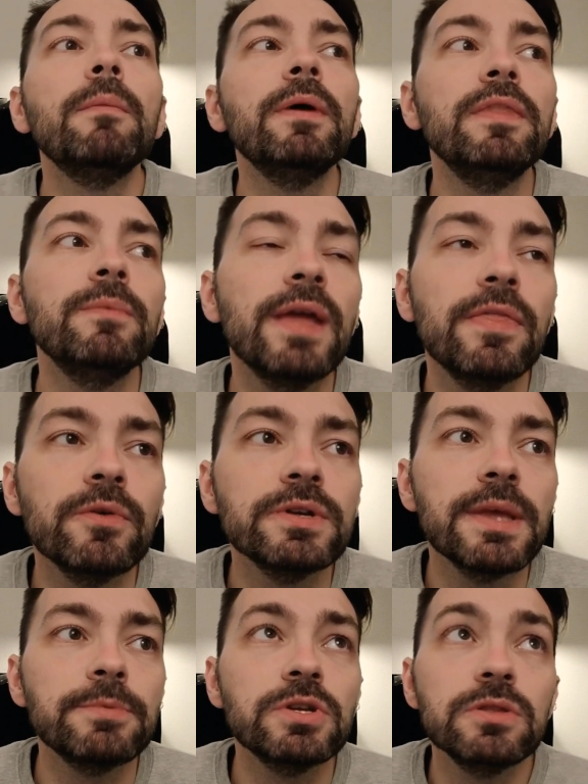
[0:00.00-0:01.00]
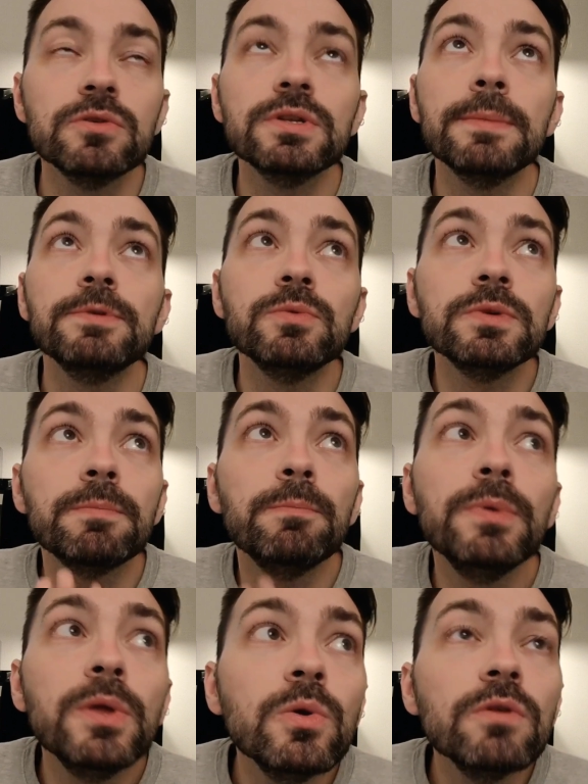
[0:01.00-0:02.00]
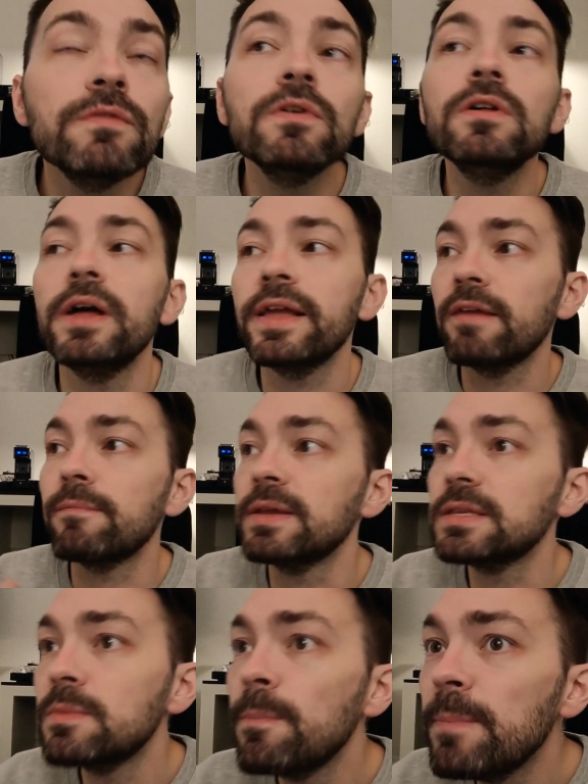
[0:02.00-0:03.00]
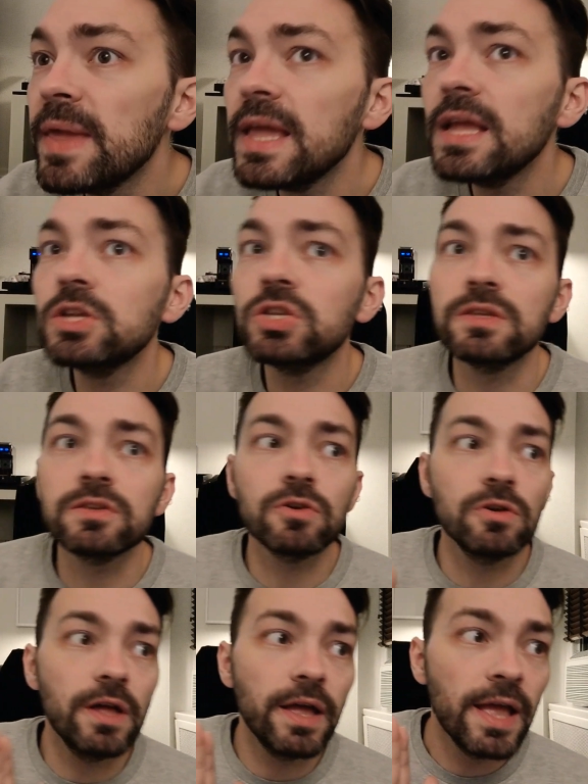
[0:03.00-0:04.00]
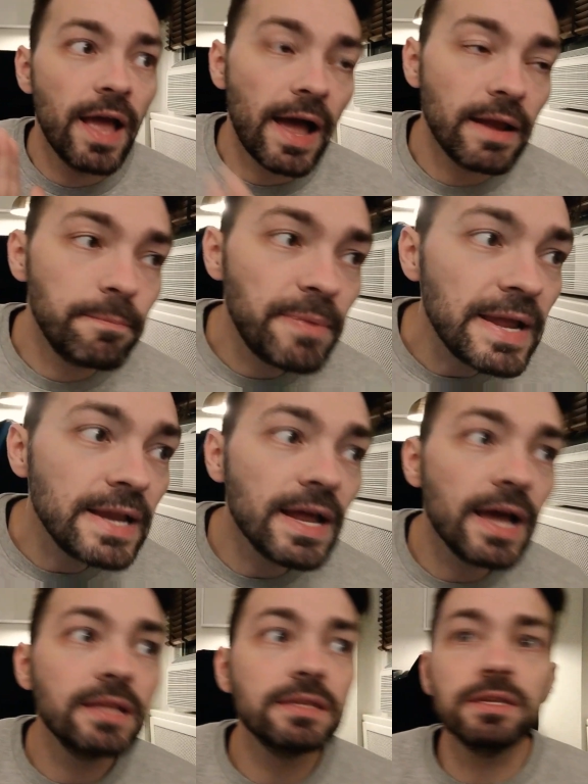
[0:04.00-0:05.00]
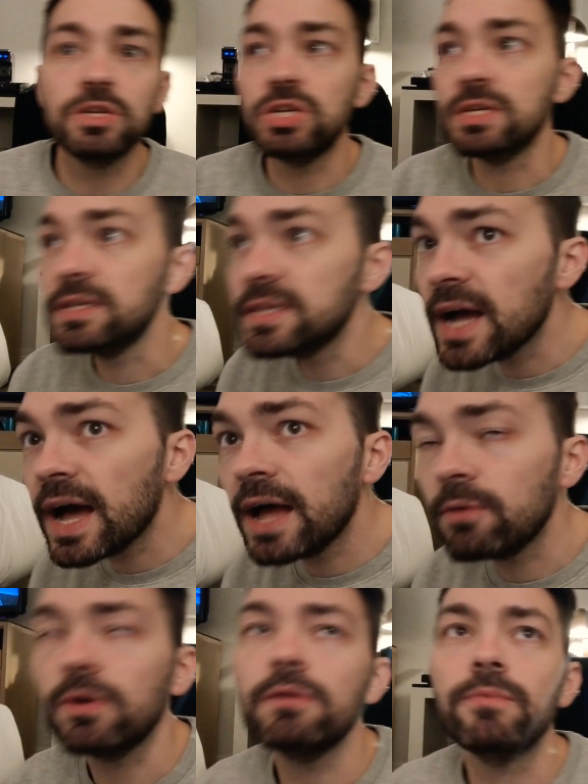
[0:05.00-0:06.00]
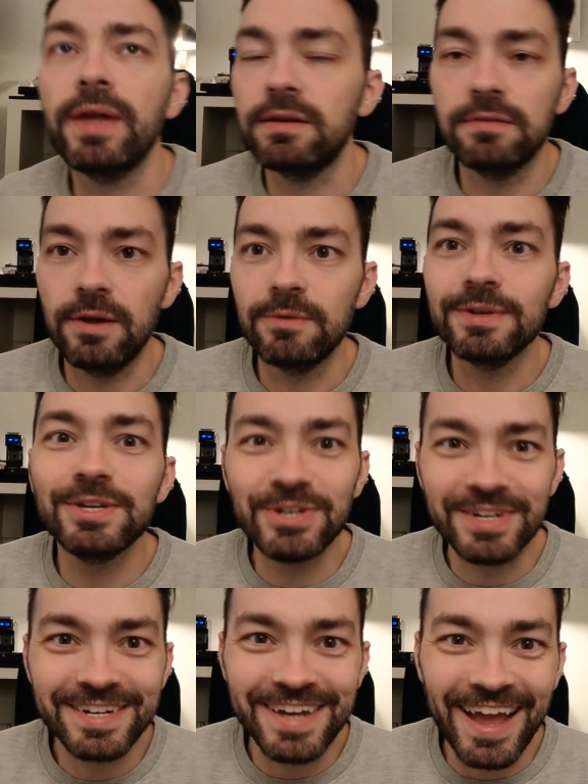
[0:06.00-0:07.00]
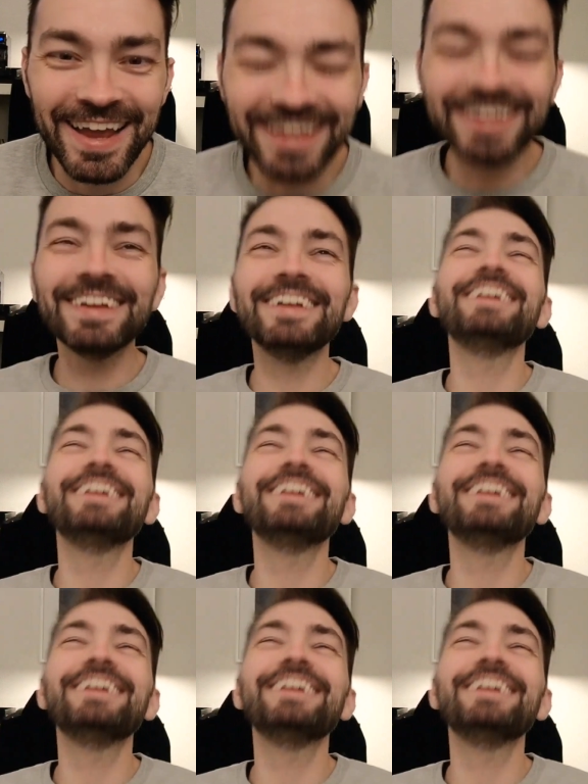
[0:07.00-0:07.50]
And then we had the reception, and the reception was beautiful. I gave my speech. This girl had peanuts, and she died. Well, wait, no, she didn't die.